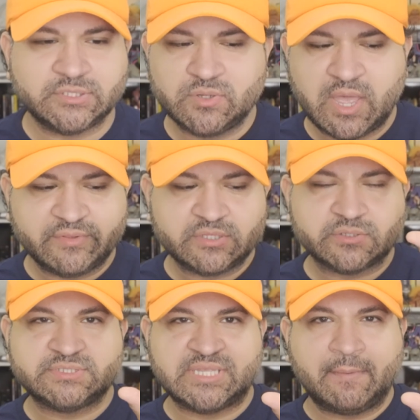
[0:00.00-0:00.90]
I do have a
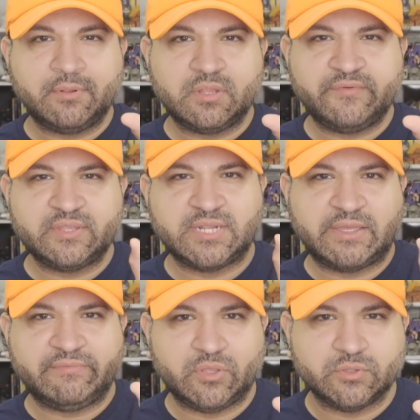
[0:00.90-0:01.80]
little sample of it that
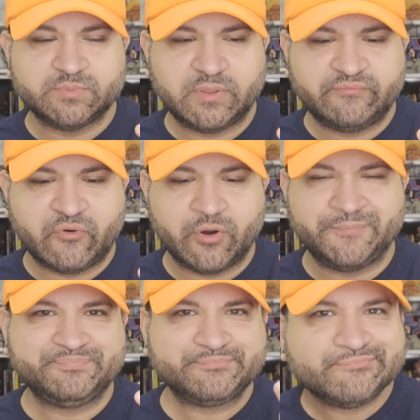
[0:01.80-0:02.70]
I've used
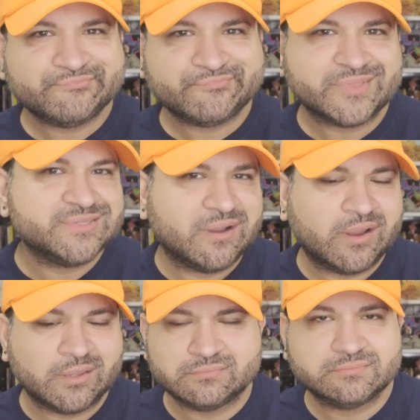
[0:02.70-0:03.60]
before. It's all
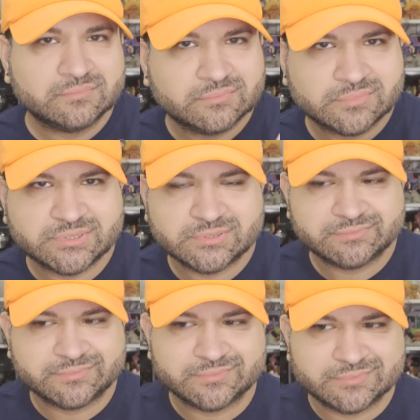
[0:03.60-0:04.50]
right.
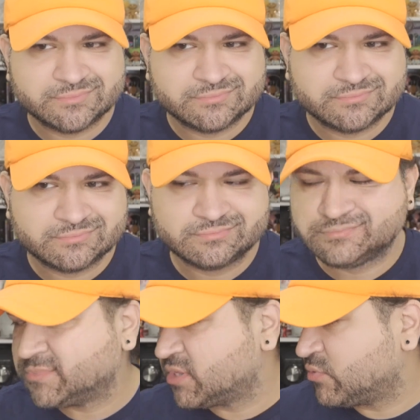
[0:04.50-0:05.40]

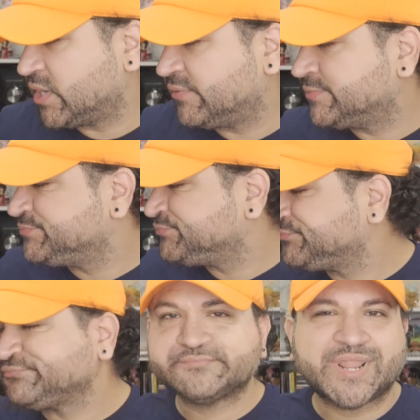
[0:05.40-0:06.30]
It's whatever.
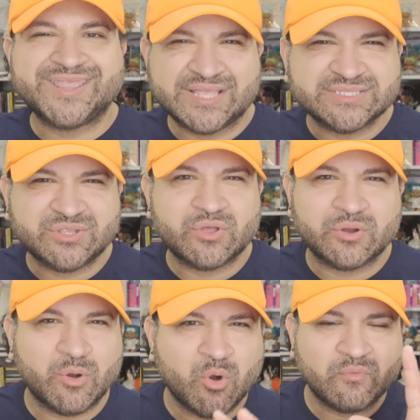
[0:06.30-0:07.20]
I think it's a
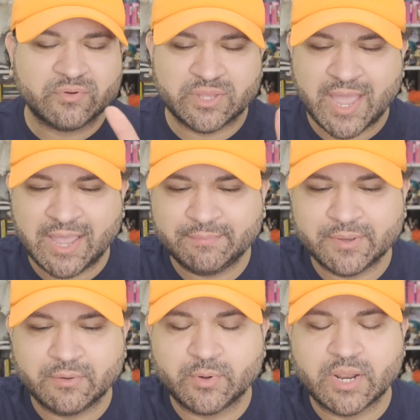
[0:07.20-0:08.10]
little overly hype,
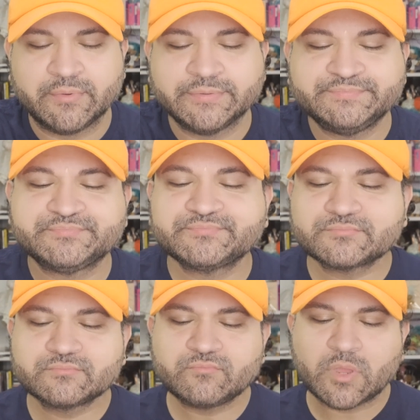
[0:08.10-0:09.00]
but whatever.
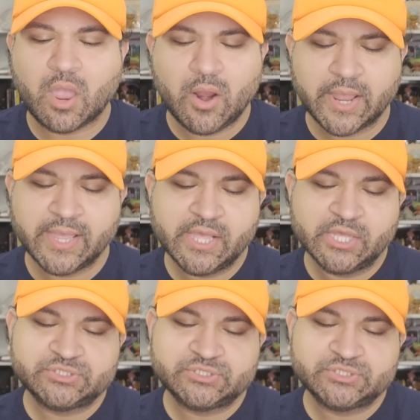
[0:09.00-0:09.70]
All right.